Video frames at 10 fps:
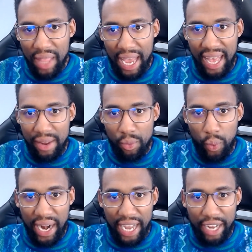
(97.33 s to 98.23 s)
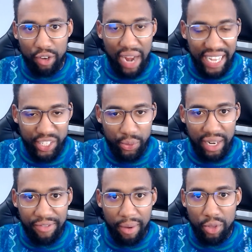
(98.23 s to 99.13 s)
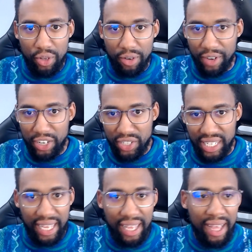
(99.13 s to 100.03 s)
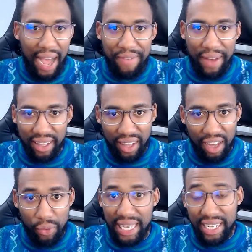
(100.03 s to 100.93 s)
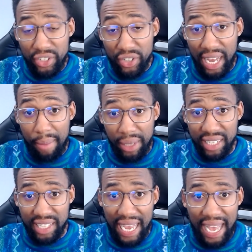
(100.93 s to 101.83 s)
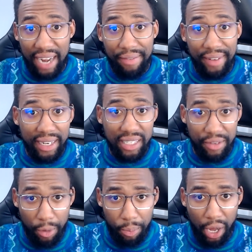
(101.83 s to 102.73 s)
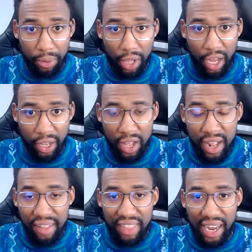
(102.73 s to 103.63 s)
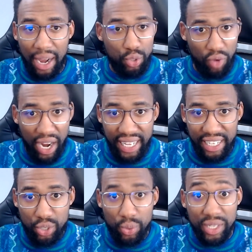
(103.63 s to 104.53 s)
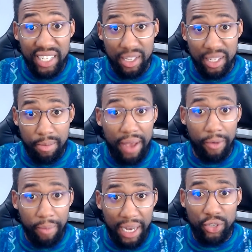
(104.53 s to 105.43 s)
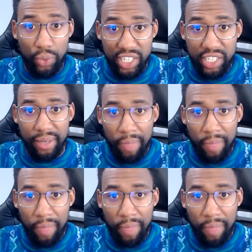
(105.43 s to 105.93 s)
And when I graduated from university, I fell in love with the internet because I had a fantasy football blog that I was writing to essentially pay for my tuition.